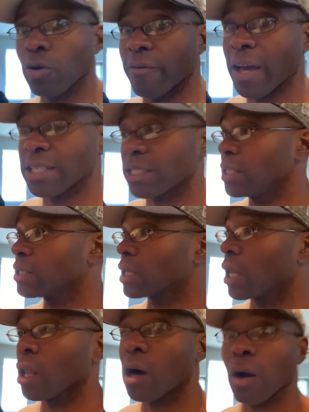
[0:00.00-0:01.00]
veggies
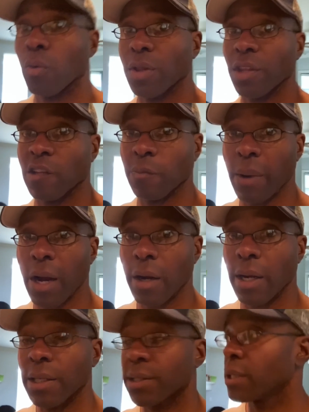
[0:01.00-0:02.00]
along with
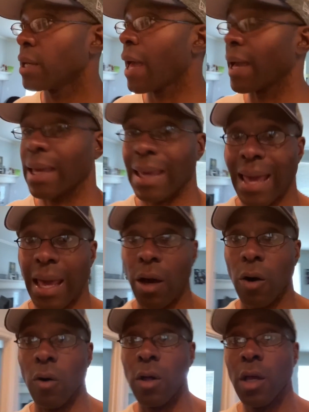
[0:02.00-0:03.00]
asparagus and
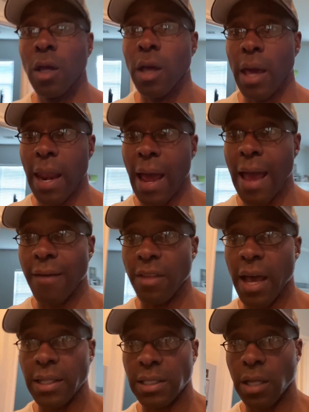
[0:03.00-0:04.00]
kale. And I have
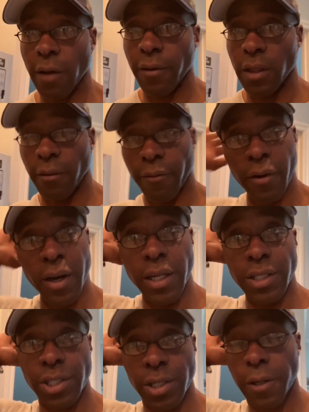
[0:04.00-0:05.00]
that stuff in the
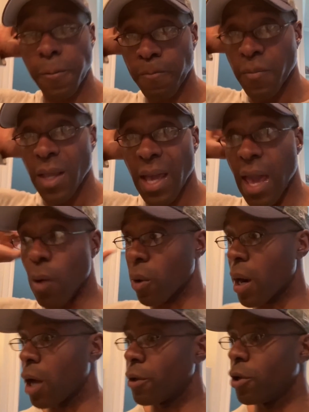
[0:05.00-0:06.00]
fridge. And what
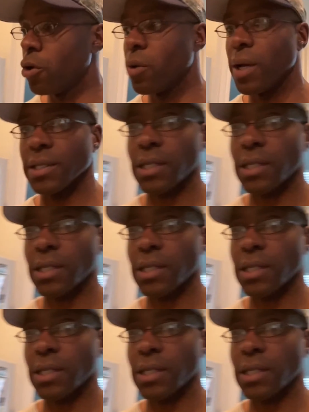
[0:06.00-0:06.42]
I'll do is